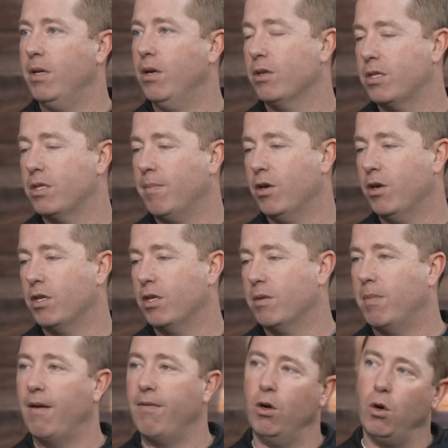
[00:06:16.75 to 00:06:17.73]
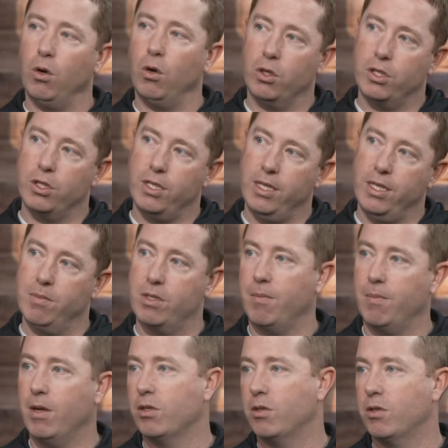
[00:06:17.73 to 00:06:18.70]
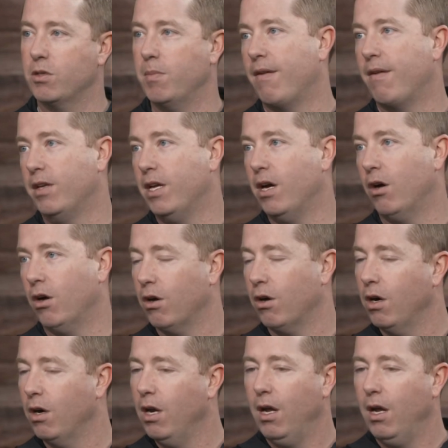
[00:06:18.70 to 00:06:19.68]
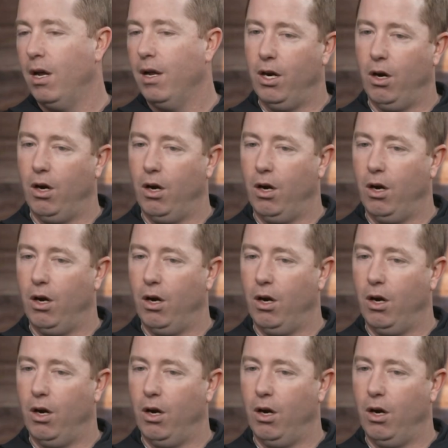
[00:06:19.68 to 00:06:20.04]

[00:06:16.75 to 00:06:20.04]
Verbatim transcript: You know, some years you might have an older team, some years you might have a younger. You